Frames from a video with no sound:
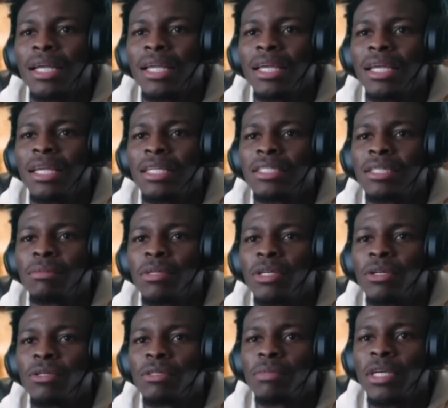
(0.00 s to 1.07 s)
Can't hit some of
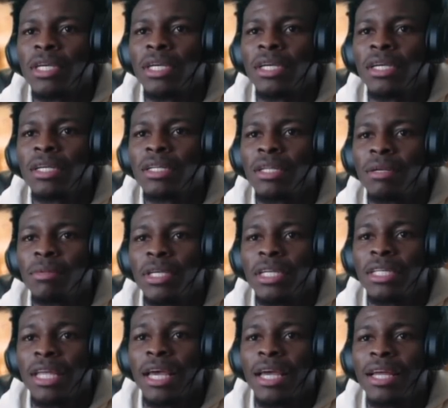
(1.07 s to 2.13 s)
those, man. Let me get
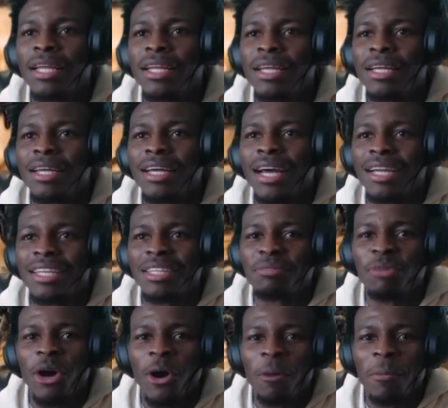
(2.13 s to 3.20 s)
that. I need the
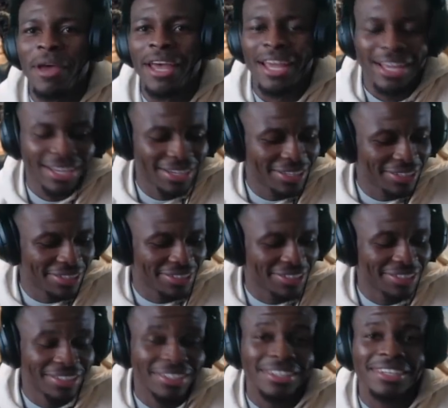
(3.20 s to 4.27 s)
ball back.
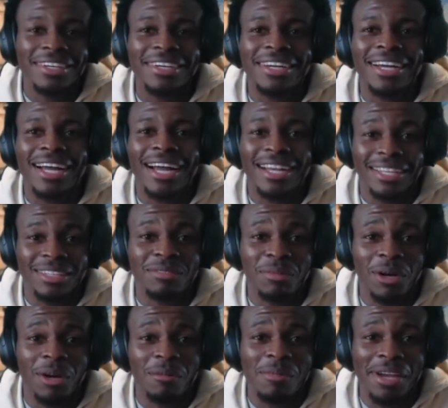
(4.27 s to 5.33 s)
I need the
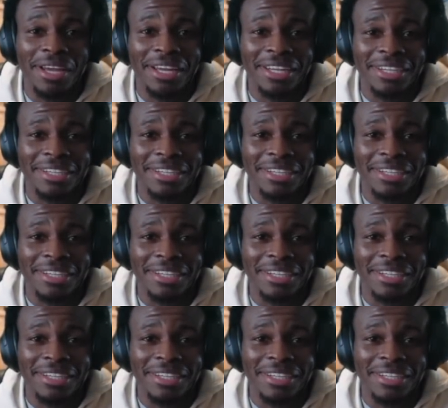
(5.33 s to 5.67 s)
ball back.